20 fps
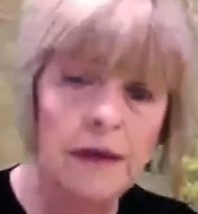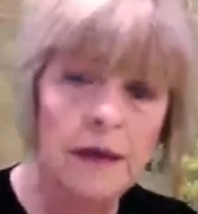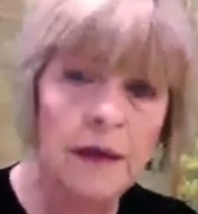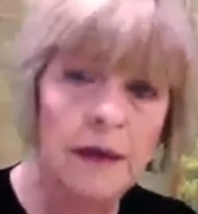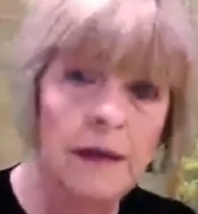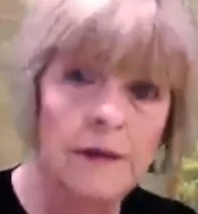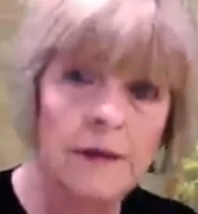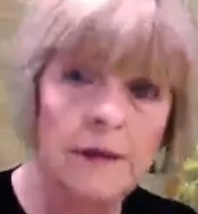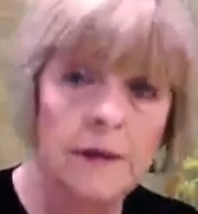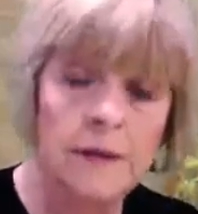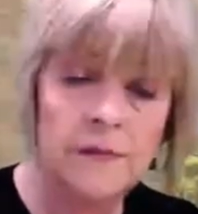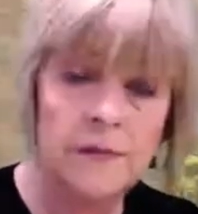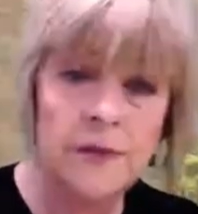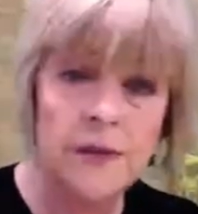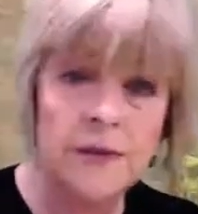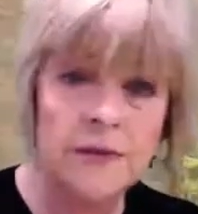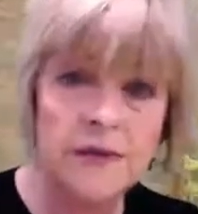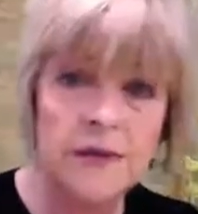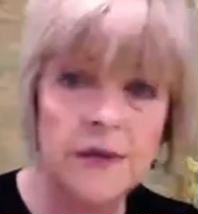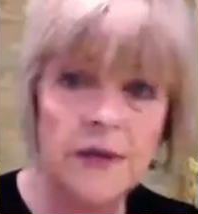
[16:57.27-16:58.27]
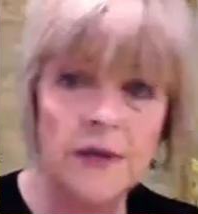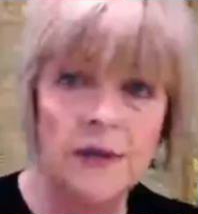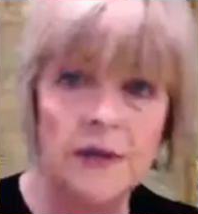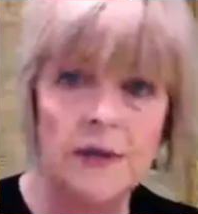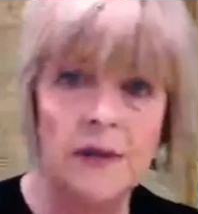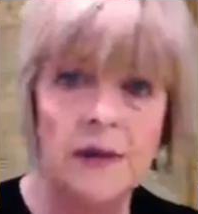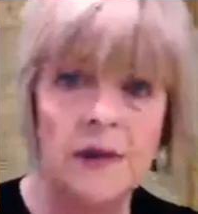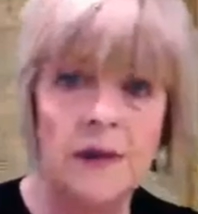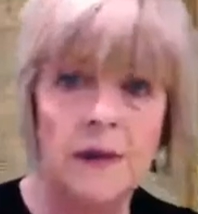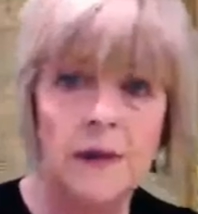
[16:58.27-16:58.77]
And if they
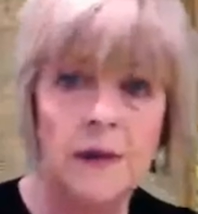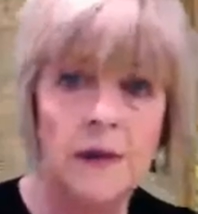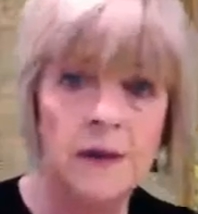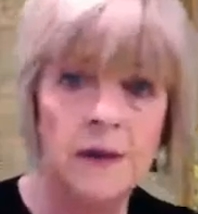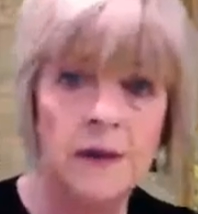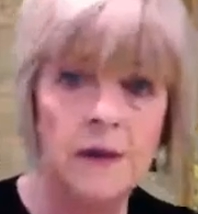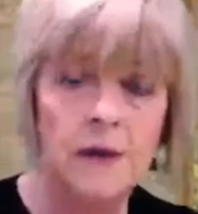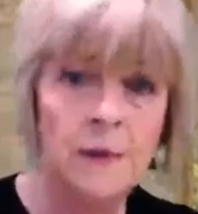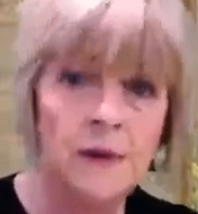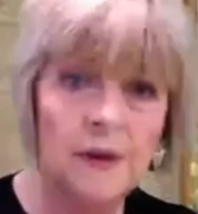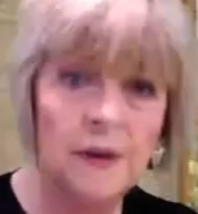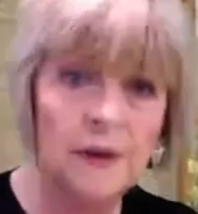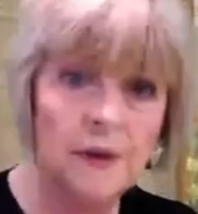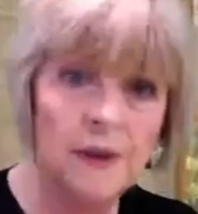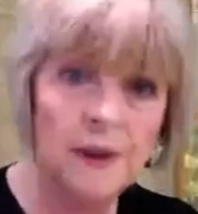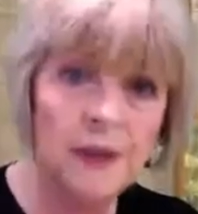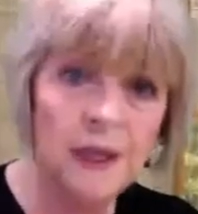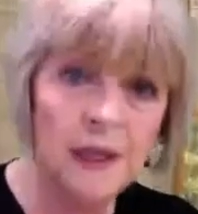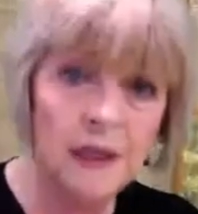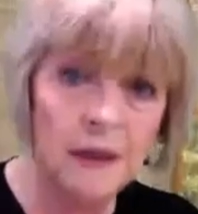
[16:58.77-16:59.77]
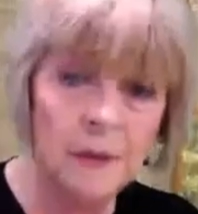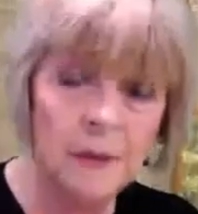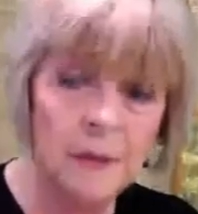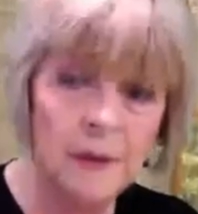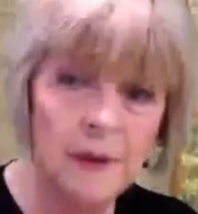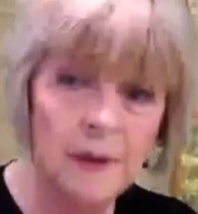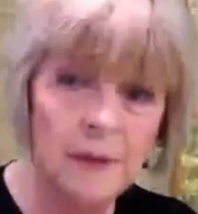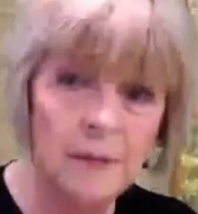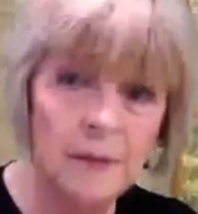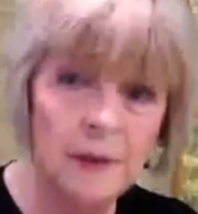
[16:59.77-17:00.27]
said what they're thinking
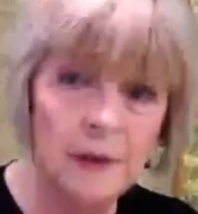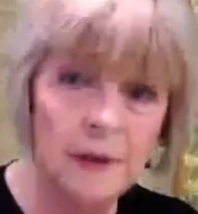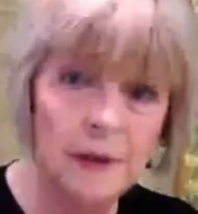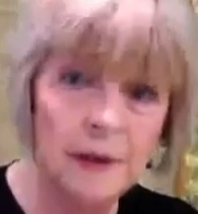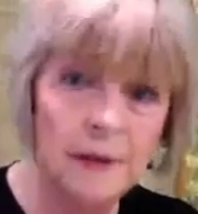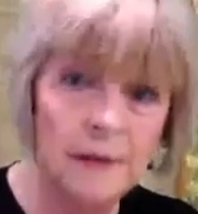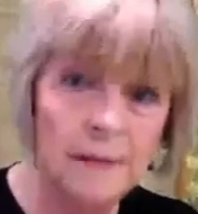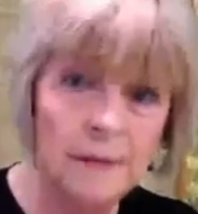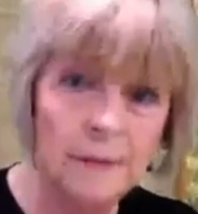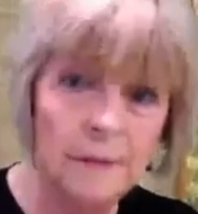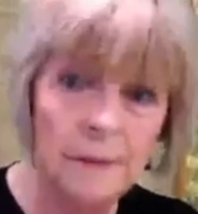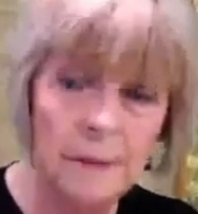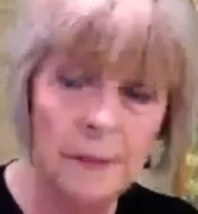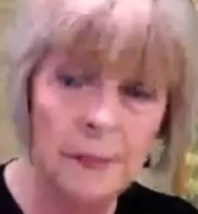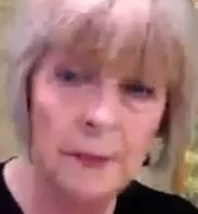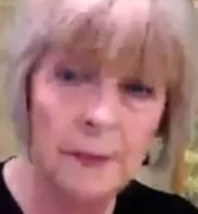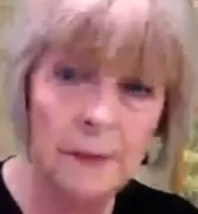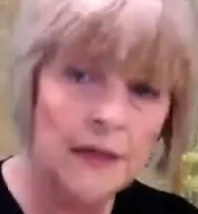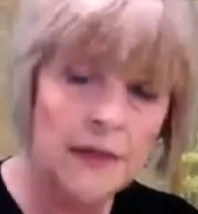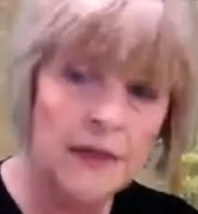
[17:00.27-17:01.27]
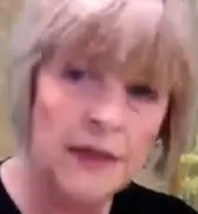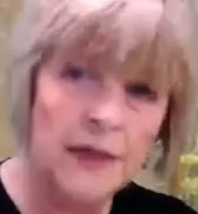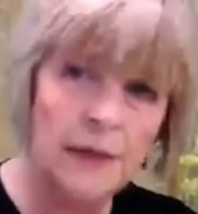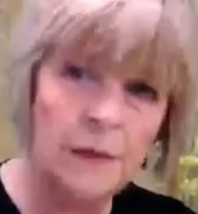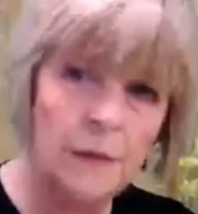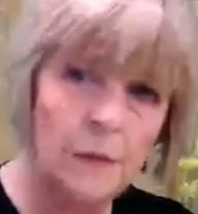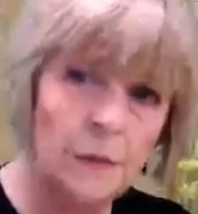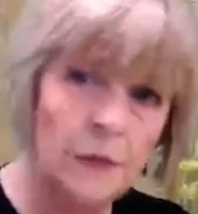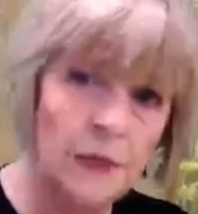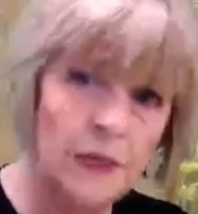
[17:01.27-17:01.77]
about me, it's
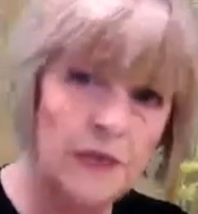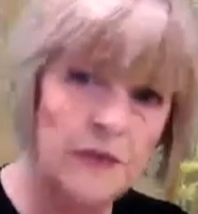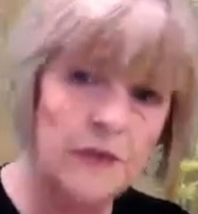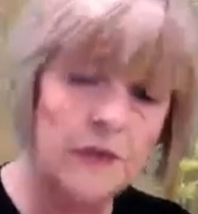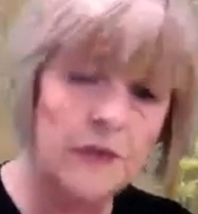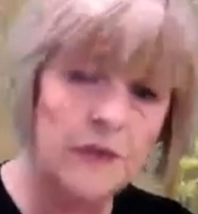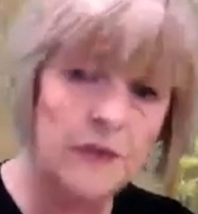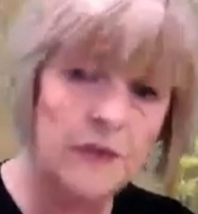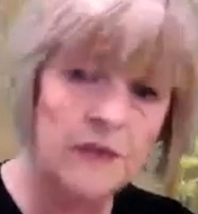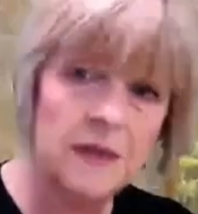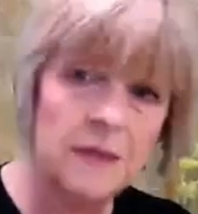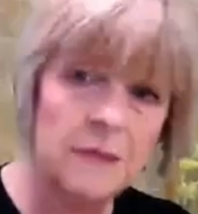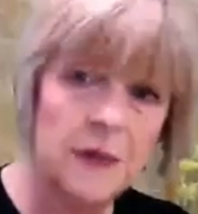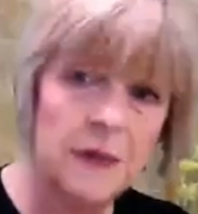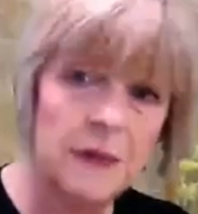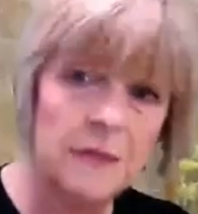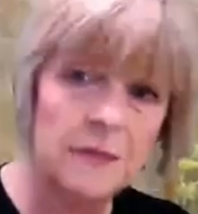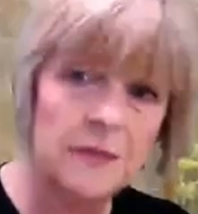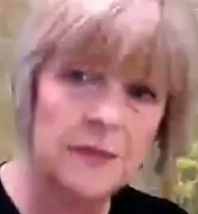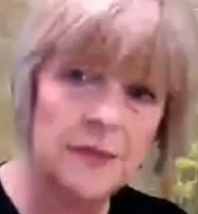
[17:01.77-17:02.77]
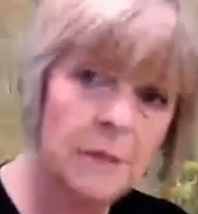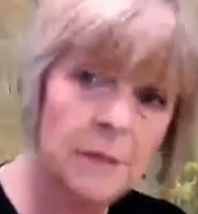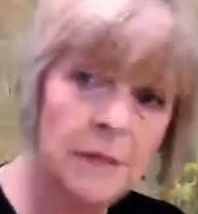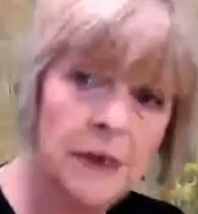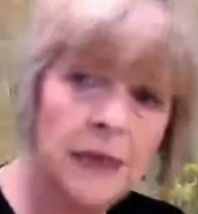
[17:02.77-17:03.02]
like, where does this come up? The